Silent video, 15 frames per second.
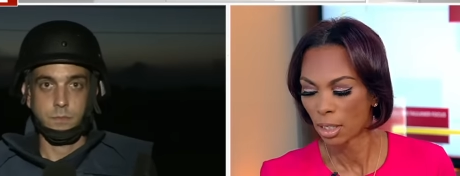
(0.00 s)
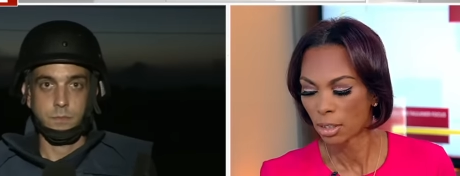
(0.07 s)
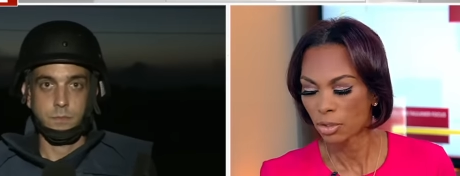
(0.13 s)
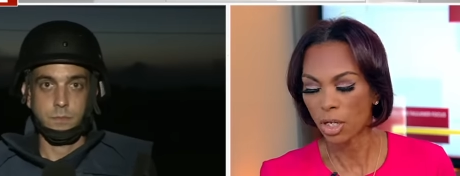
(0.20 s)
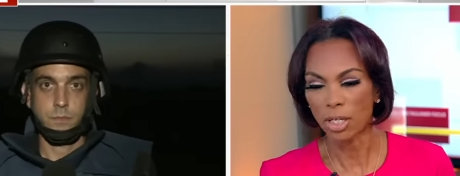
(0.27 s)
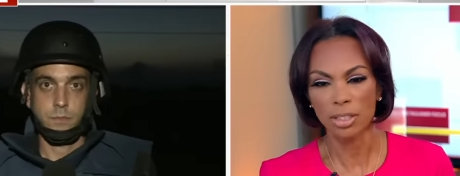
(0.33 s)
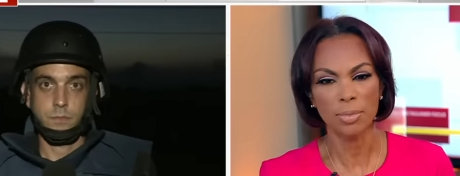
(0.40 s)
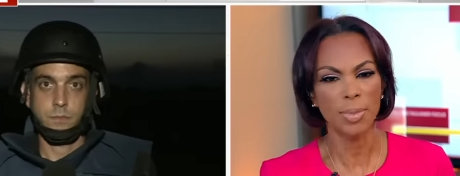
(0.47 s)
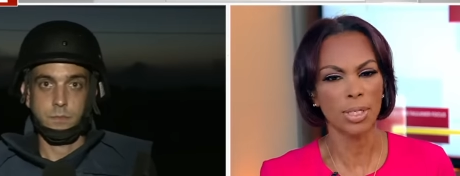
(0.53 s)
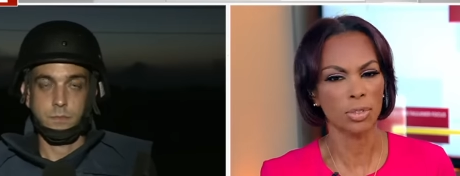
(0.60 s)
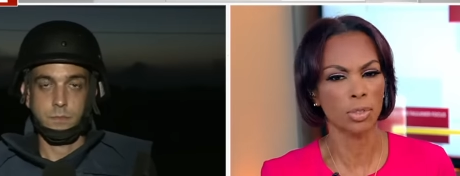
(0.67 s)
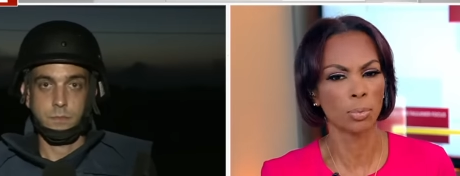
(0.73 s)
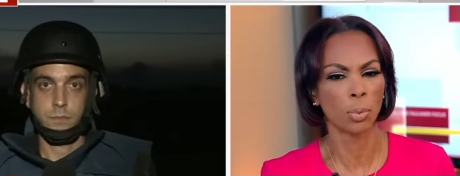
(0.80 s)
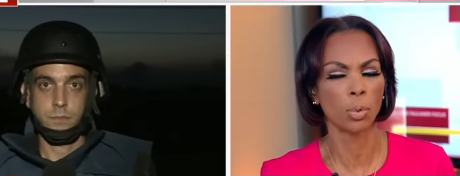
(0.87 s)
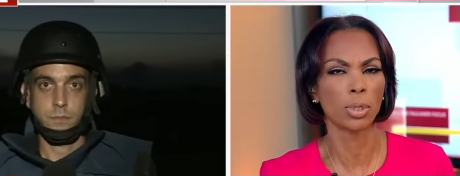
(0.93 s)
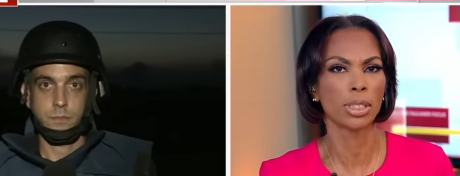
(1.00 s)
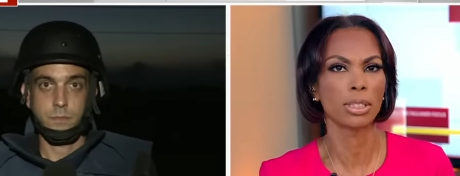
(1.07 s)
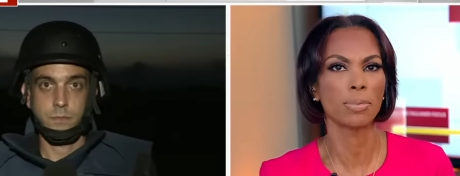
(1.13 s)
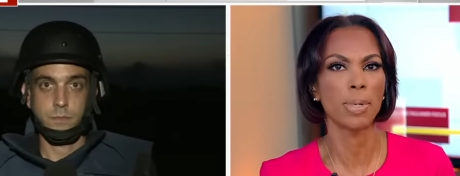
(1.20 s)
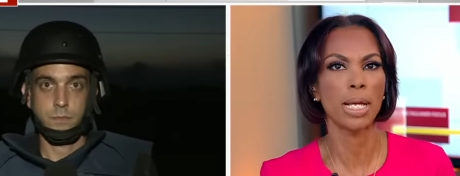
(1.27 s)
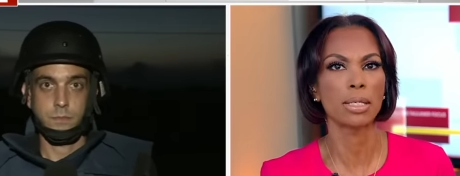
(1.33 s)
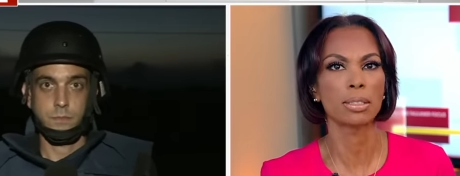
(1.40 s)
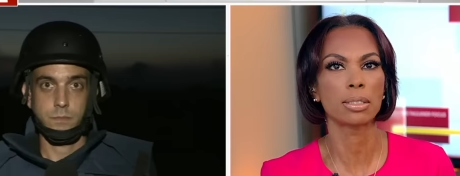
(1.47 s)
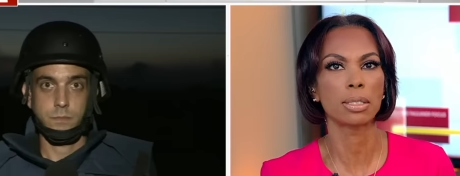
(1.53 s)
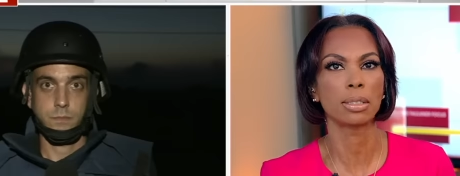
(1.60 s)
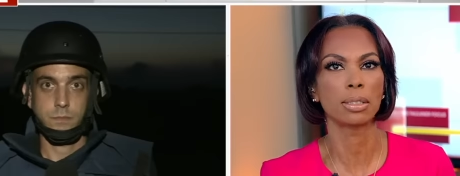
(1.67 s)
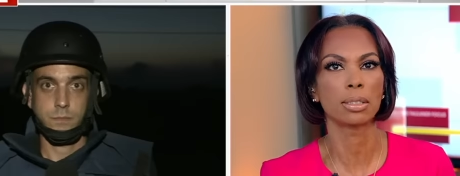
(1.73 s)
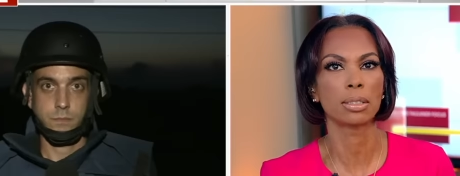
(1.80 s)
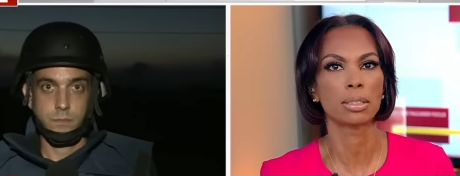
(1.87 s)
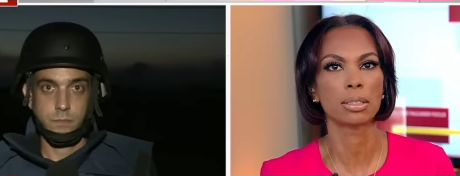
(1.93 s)
Speaker 1: Talked about supporting the
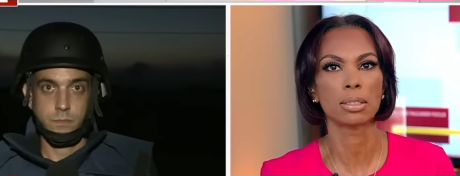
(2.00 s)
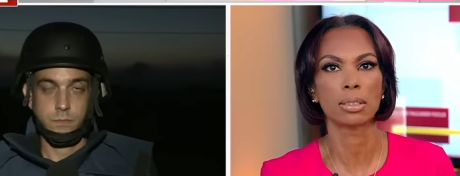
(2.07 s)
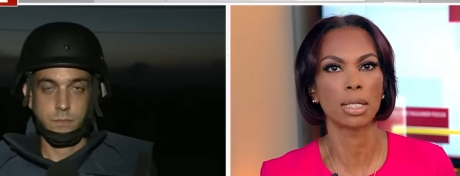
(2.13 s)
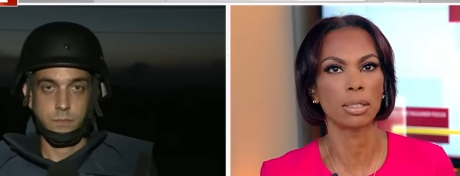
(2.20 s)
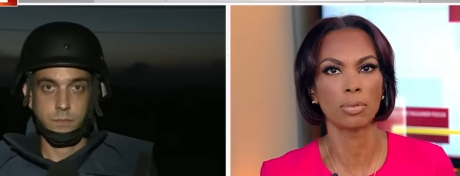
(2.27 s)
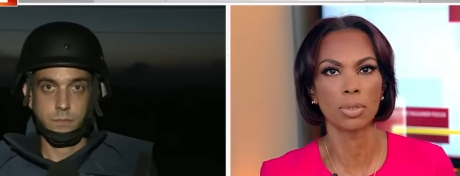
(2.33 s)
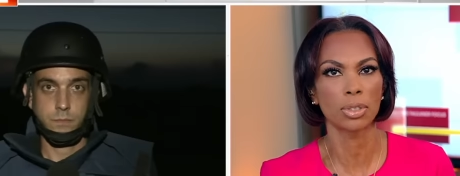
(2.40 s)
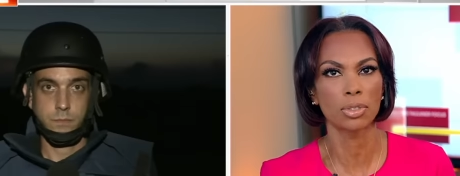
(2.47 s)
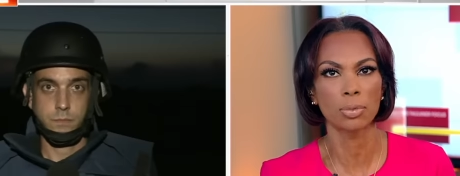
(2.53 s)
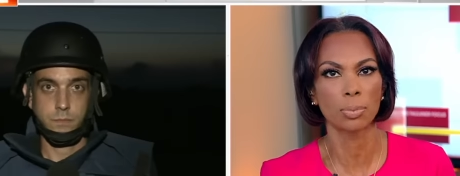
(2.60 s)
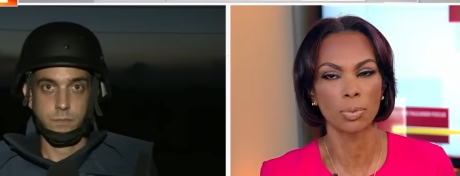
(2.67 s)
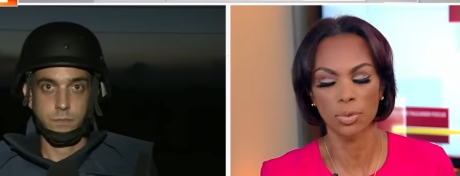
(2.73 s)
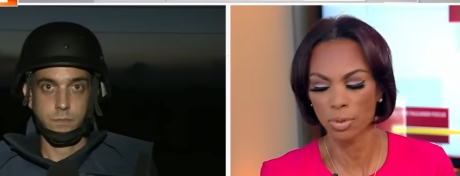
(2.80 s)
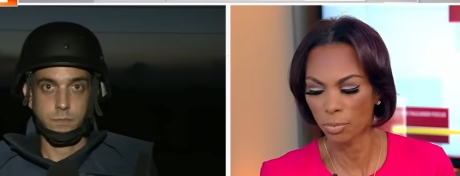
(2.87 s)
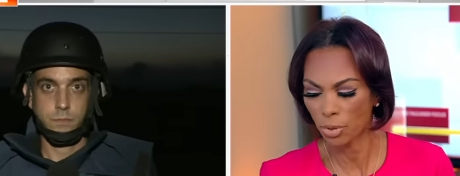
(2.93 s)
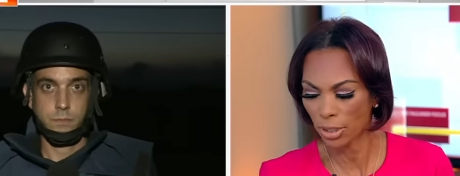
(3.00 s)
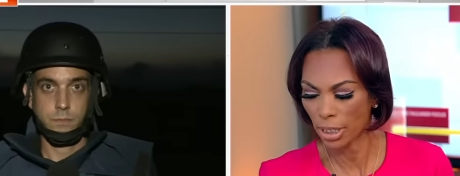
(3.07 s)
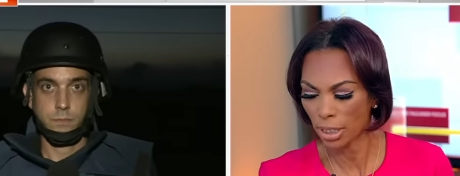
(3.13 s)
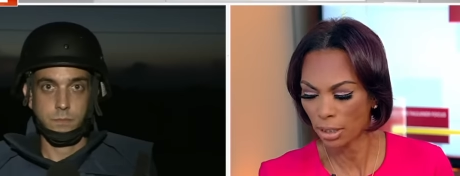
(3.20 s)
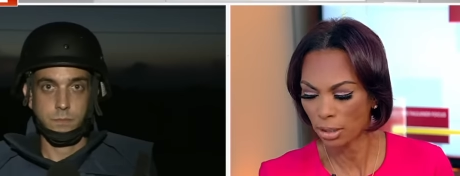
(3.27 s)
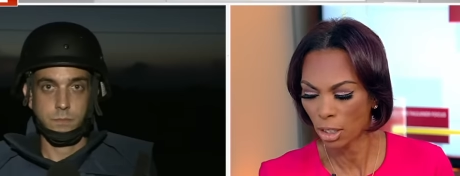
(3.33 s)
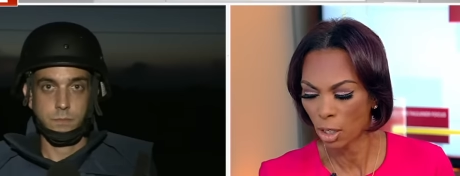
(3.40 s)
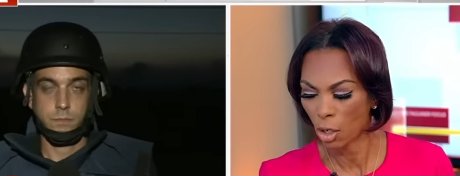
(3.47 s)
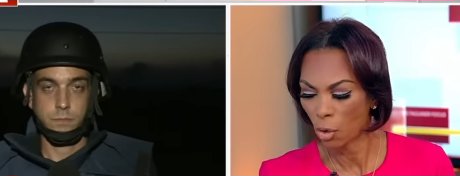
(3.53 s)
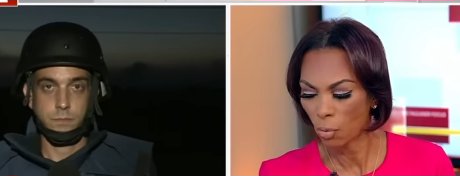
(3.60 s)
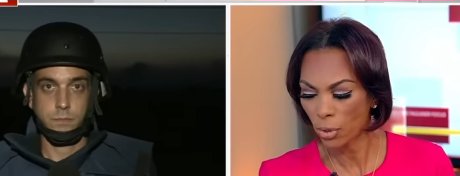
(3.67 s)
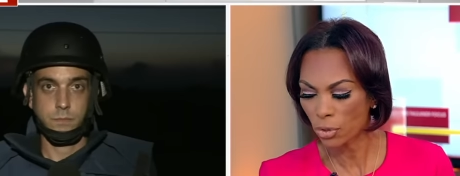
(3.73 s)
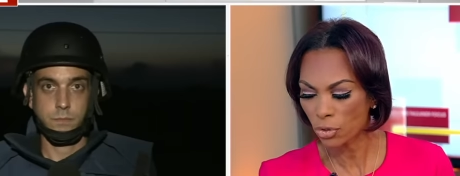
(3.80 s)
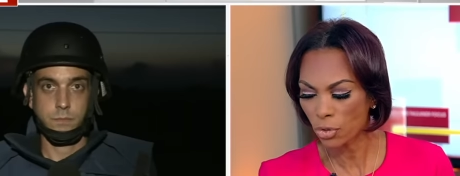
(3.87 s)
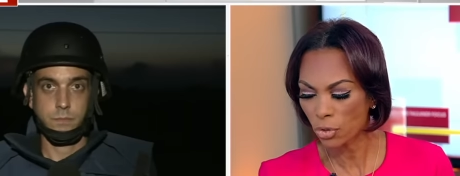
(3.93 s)
Palestinians. They don't want to support them with aid.
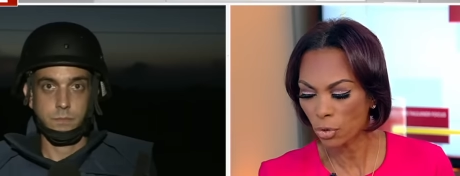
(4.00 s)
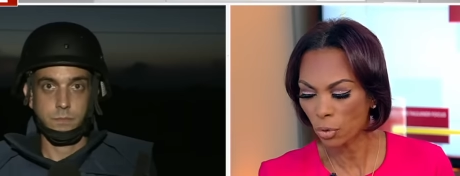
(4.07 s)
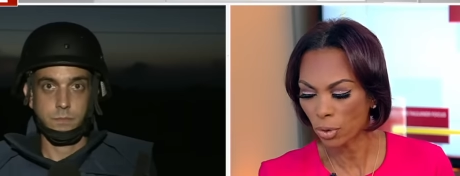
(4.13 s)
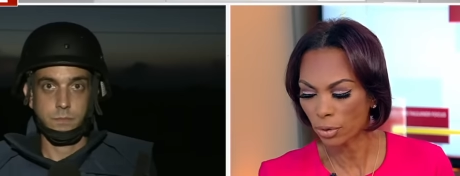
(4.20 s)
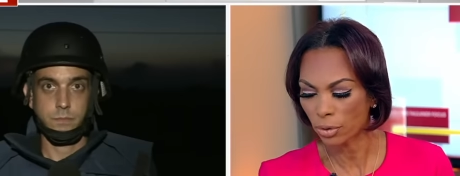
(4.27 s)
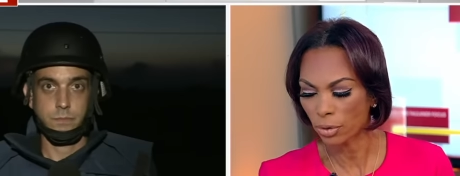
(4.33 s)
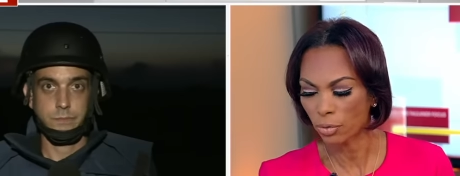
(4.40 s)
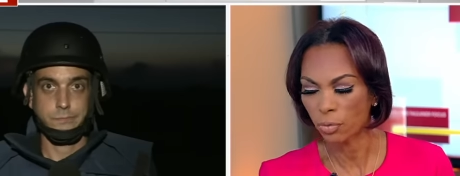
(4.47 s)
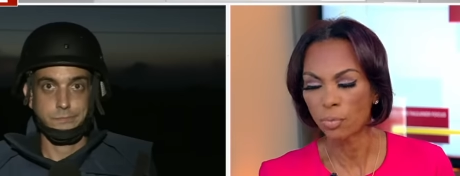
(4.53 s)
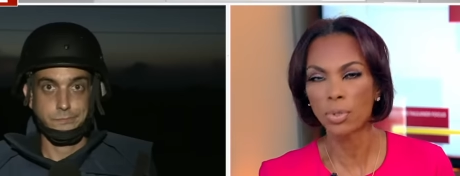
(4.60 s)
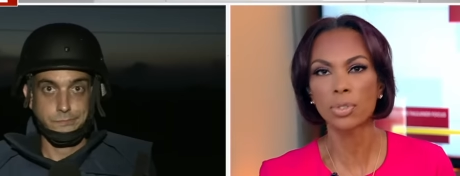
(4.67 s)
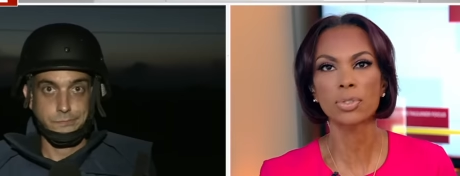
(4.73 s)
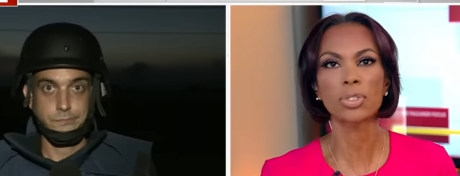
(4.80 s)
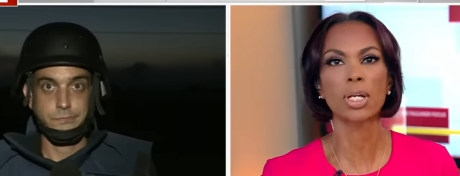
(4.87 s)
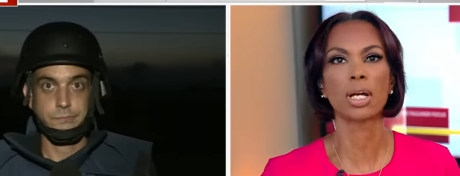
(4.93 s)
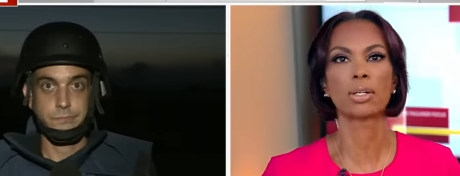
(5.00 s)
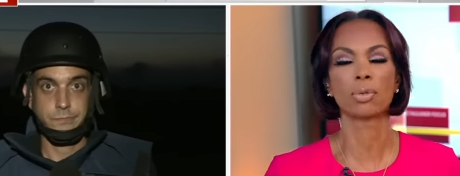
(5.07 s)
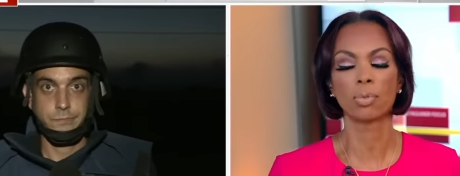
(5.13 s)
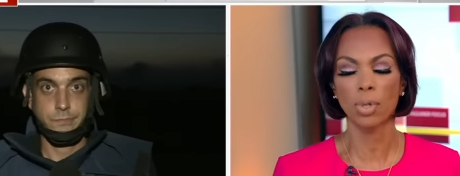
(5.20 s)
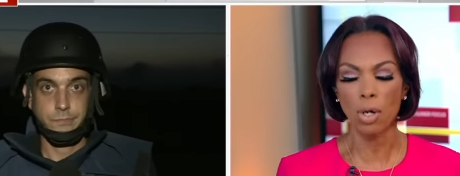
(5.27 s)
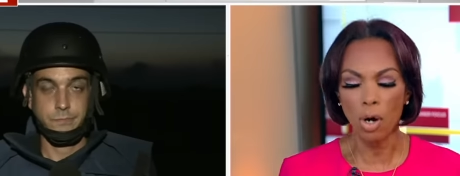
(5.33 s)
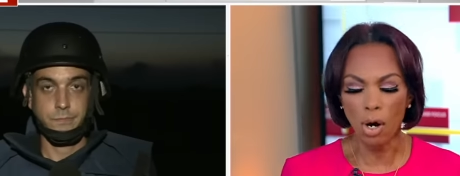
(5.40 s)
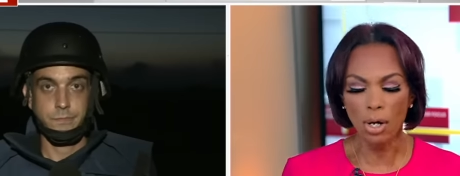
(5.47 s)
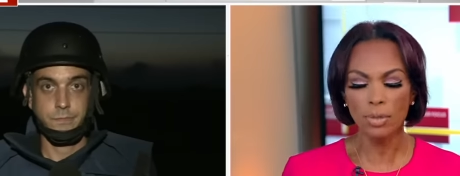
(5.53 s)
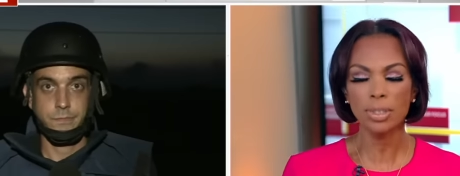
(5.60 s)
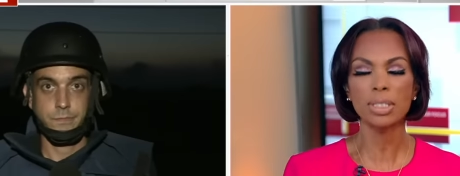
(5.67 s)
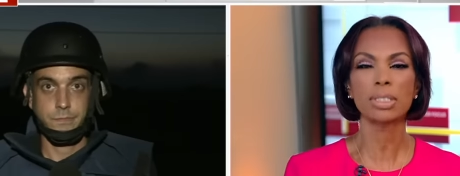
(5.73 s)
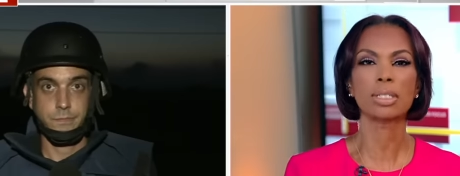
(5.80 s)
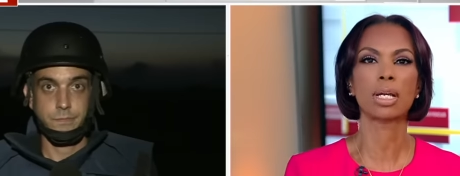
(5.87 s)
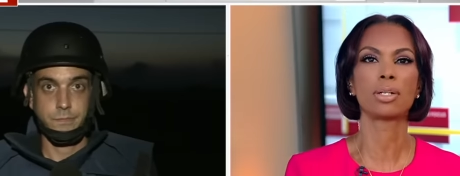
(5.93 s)
Where's Jordan? Where's Qatar? Where are
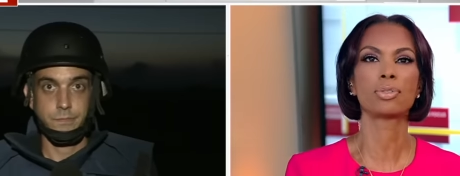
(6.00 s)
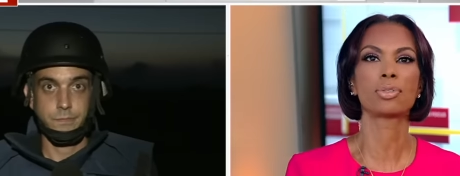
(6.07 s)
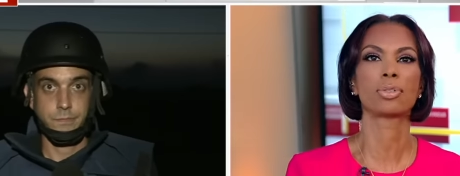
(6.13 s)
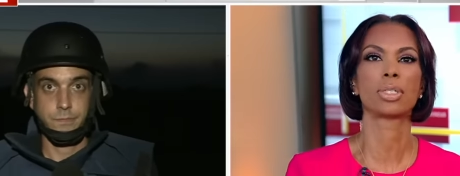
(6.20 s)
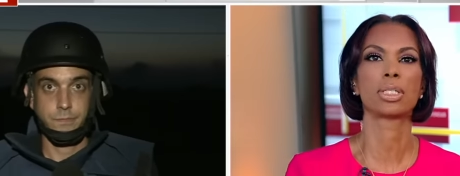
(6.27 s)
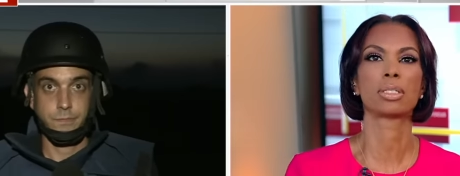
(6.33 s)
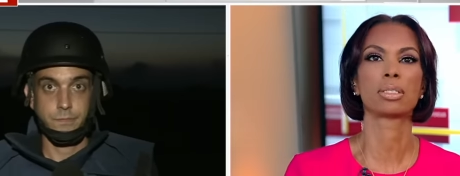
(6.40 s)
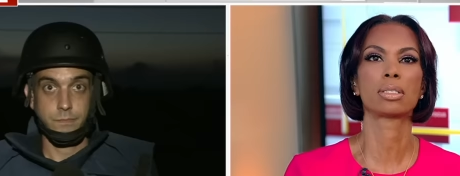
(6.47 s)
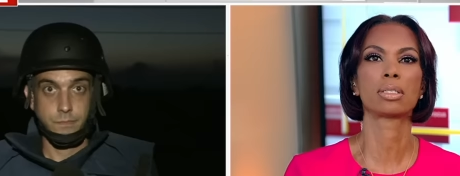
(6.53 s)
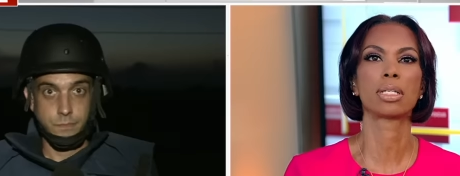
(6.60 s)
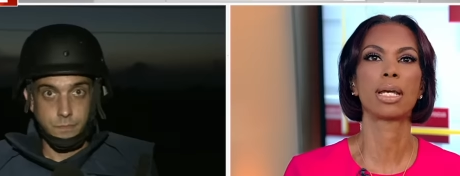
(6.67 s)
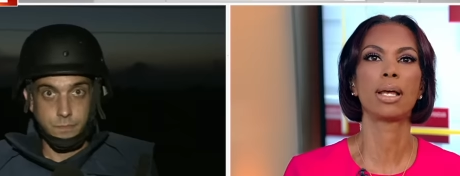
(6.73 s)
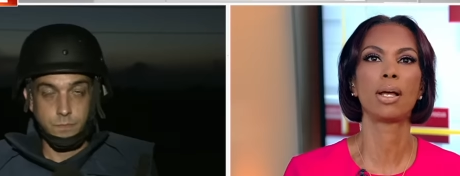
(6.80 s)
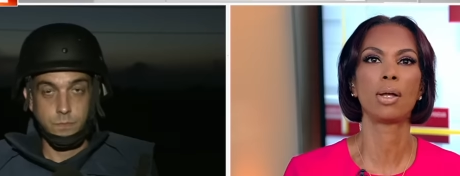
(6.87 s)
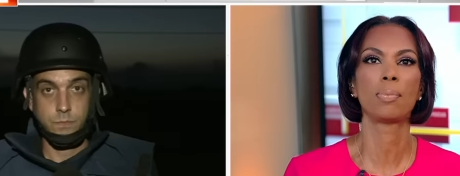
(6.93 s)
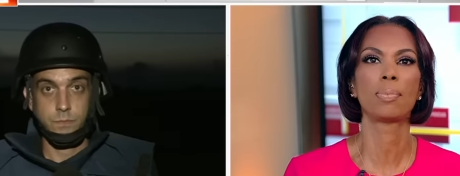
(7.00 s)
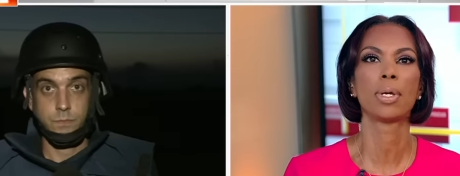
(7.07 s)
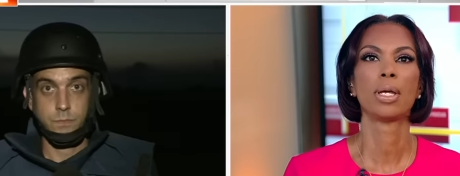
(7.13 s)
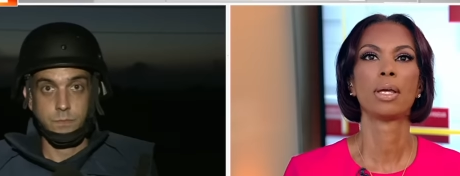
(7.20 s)
these countries to help